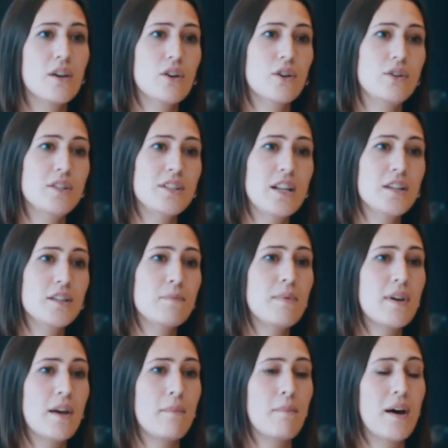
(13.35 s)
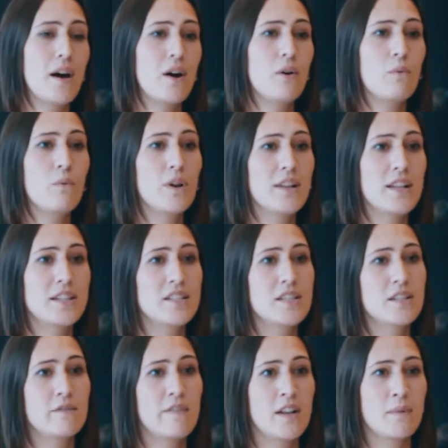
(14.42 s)
Could you tell us a bit about what led to
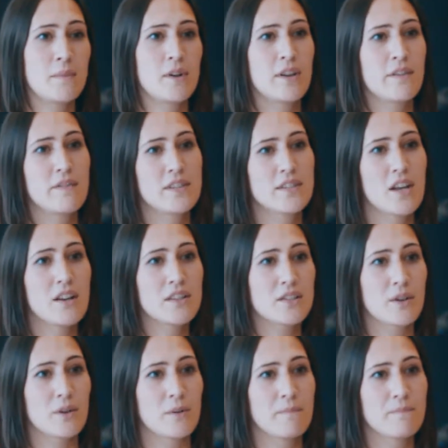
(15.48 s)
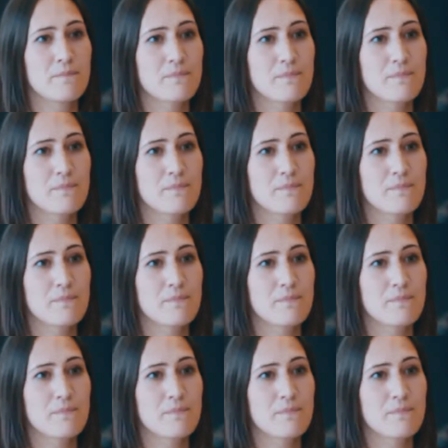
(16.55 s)
the development of this article?